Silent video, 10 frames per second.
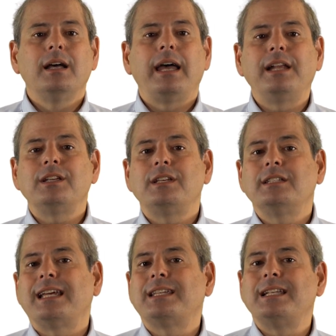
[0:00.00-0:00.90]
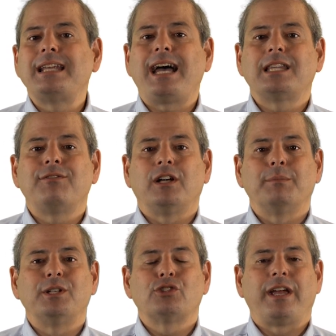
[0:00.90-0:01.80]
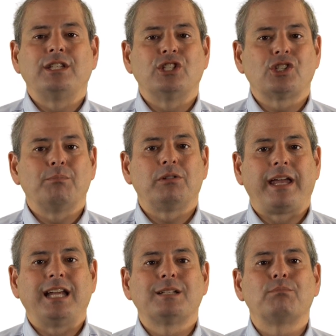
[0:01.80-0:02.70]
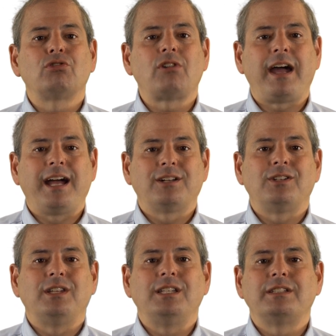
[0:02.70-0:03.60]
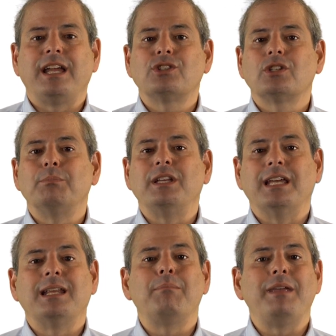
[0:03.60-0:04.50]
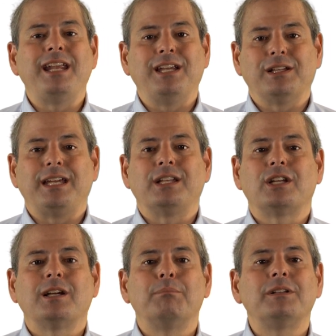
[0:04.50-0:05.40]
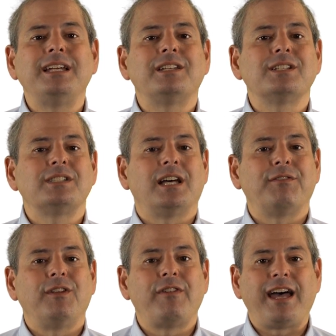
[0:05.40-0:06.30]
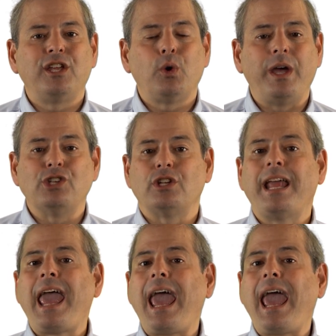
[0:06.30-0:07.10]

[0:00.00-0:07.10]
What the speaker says: entities that did not develop a transition plan prior to these dates should begin immediately to complete their self-evaluation